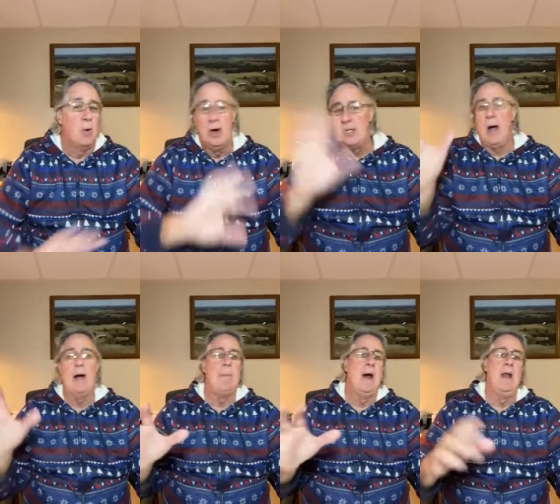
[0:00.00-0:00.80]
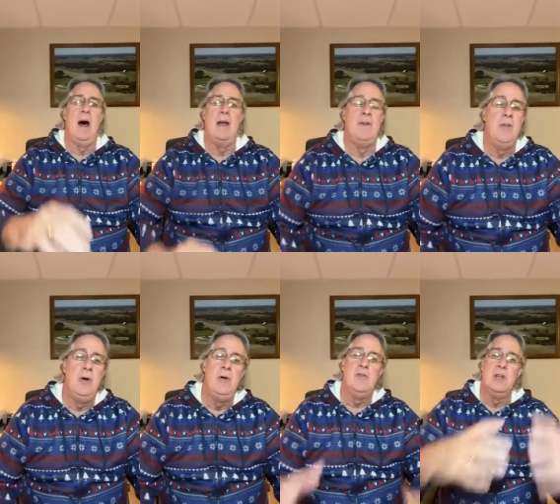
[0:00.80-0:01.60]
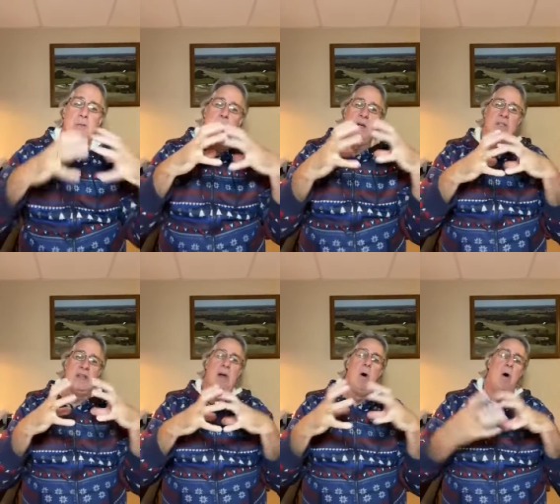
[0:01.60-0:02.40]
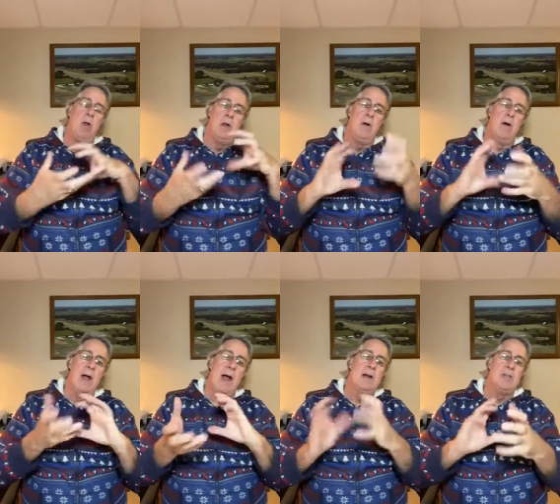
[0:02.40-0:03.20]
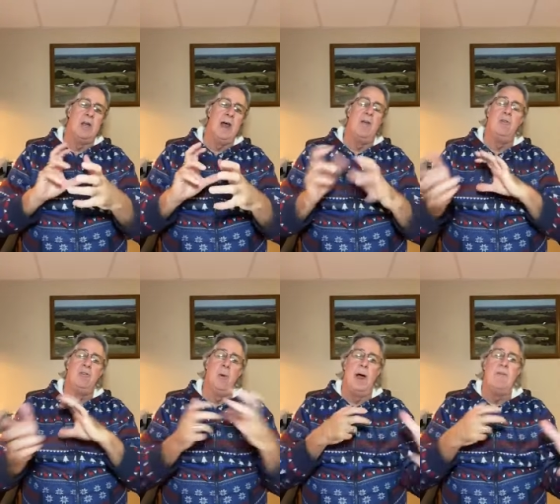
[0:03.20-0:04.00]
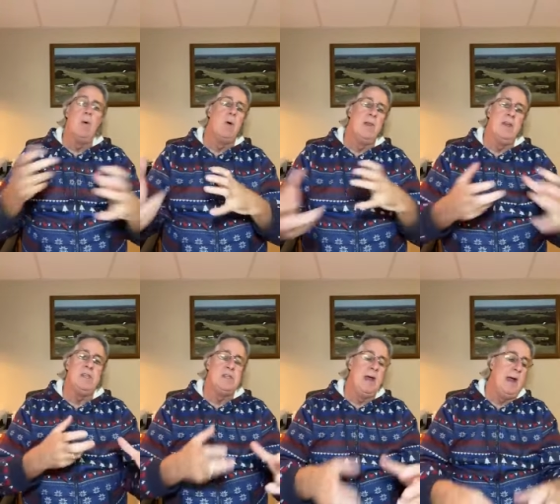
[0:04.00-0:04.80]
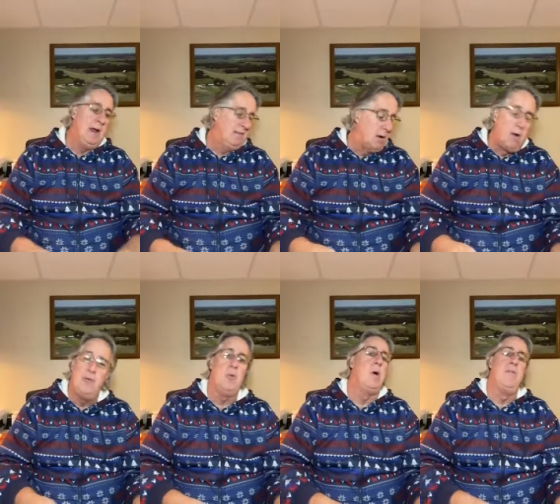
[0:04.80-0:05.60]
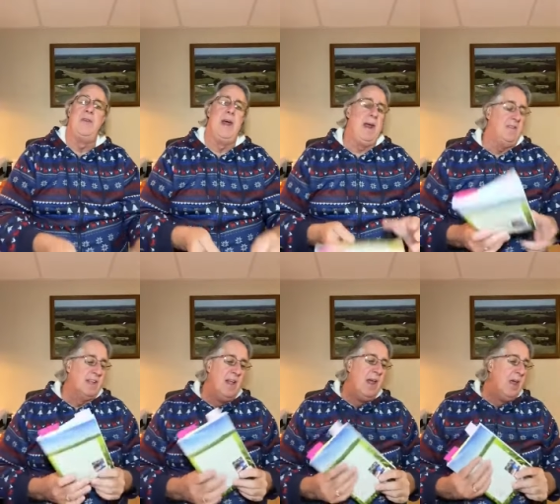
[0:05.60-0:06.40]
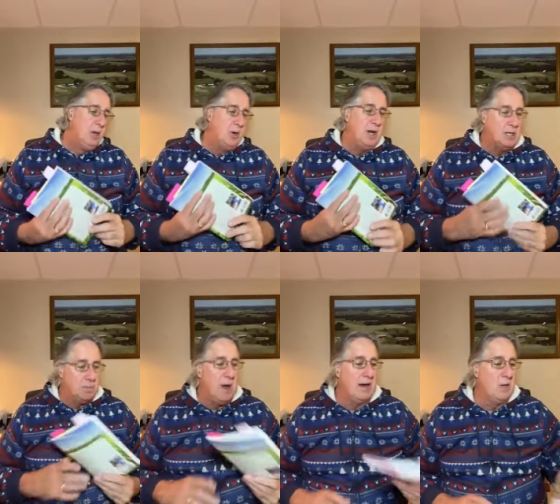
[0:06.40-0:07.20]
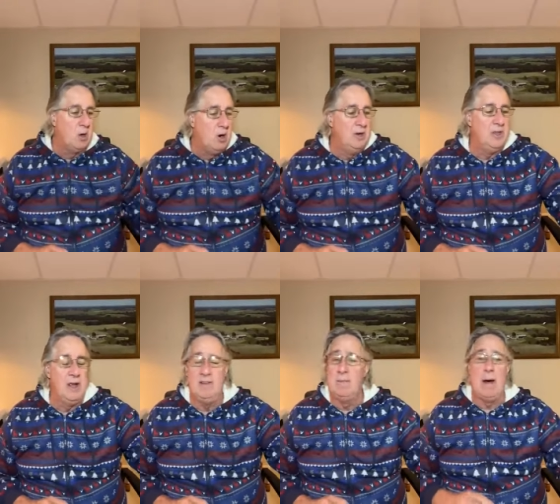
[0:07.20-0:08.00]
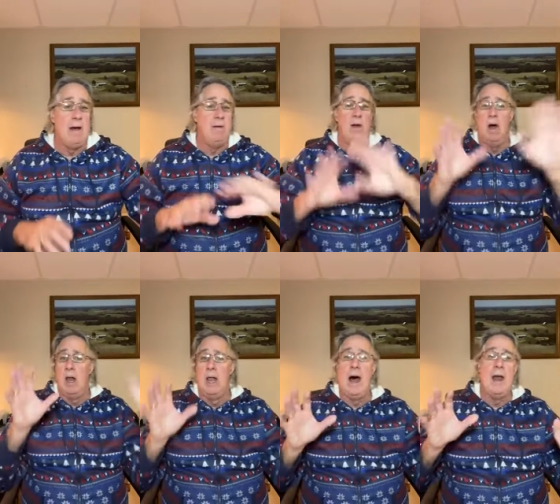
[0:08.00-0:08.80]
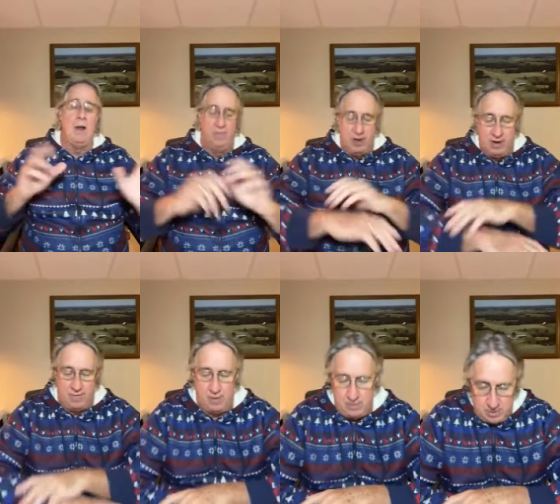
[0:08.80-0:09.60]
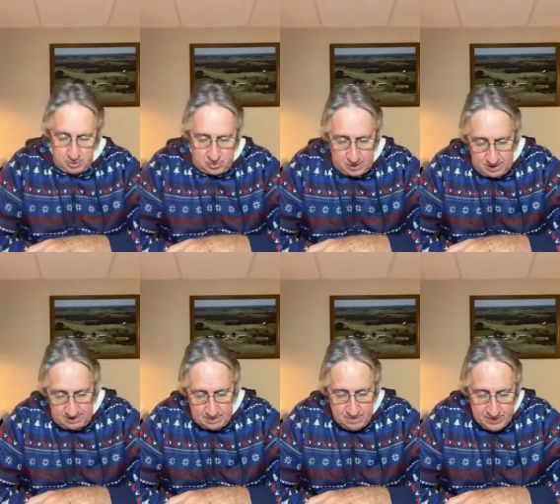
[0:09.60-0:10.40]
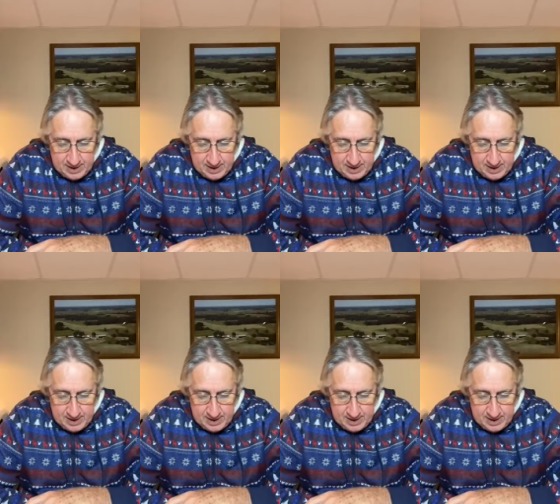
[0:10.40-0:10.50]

We're going to talk about a lot of other nutrients because they all interact together. So every one of these days, all 12 days, you can expect to learn things about a lot of the different nutrients.